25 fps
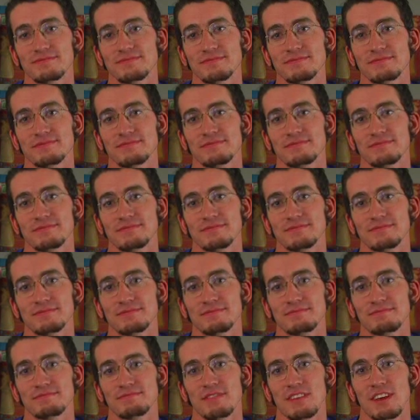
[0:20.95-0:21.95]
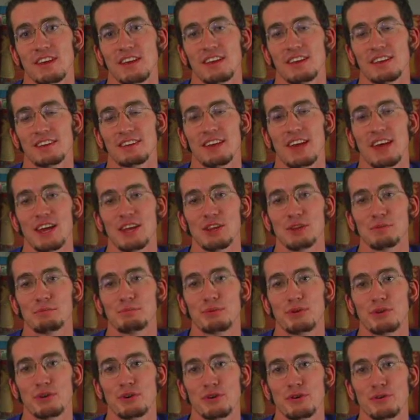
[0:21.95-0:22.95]
What's your name? Caleb
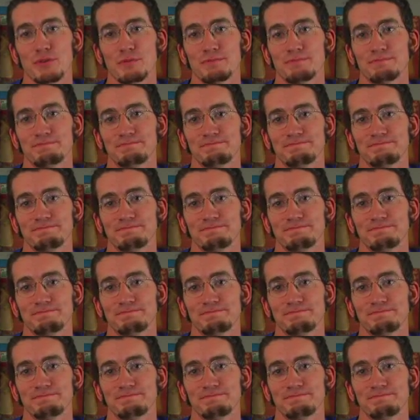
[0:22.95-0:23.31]
Proulx.